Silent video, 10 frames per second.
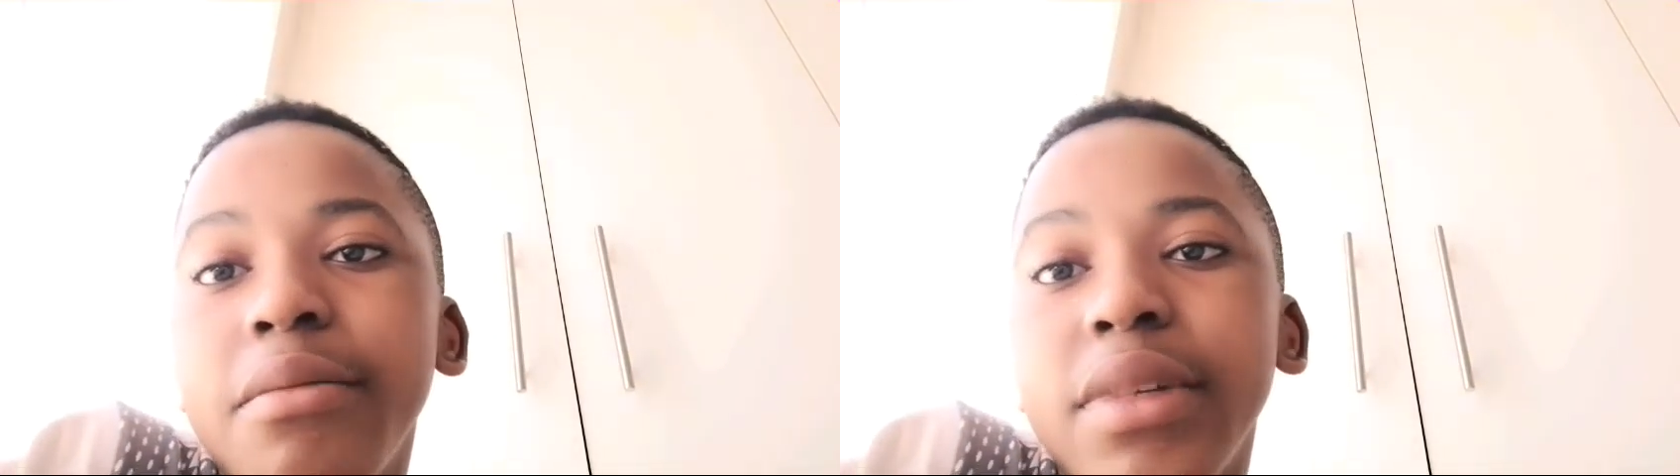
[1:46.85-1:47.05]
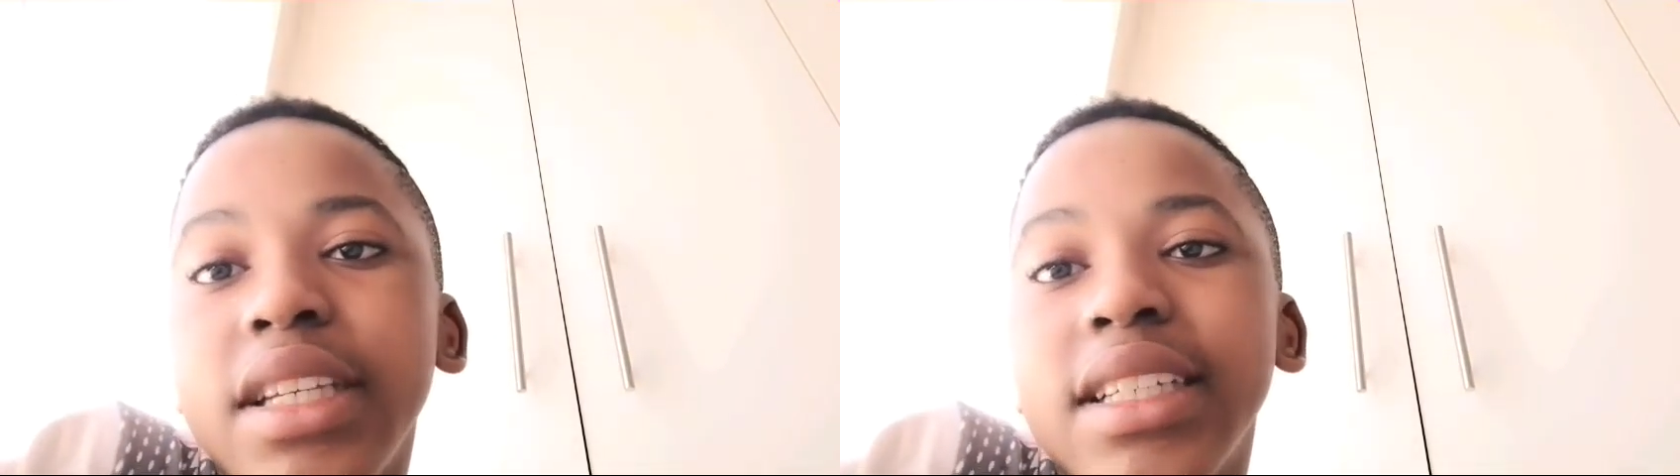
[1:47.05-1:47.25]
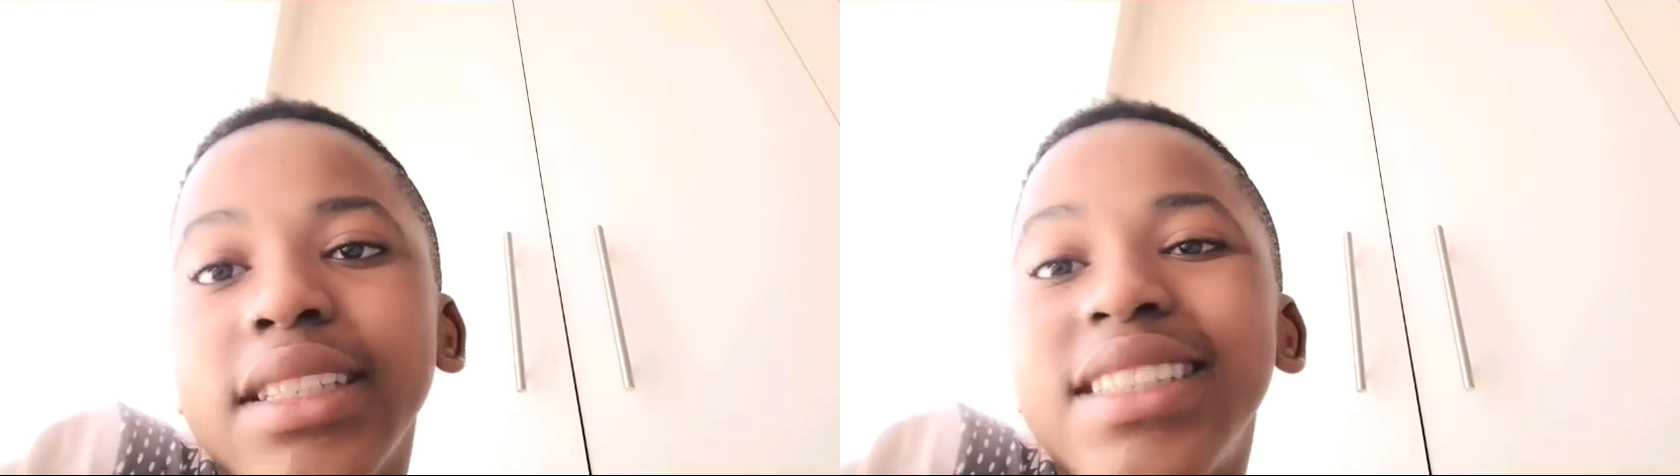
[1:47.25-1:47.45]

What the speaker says: making